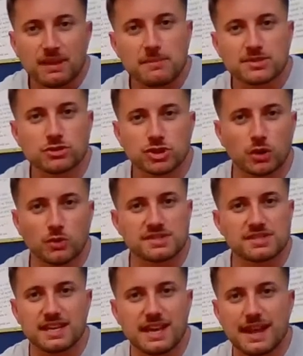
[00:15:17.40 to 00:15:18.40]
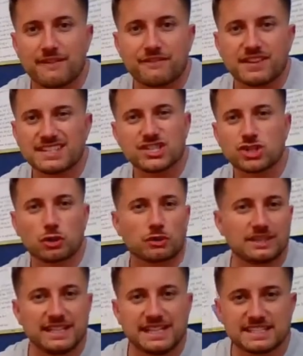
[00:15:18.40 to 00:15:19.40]
Mr. Jones, if this is your
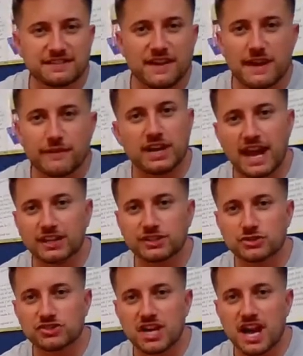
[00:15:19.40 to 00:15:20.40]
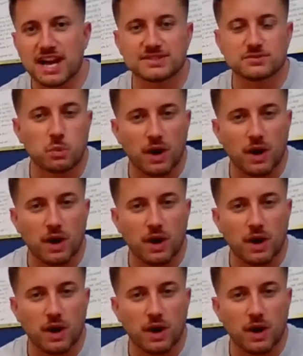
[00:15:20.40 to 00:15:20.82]
least favorite exercise,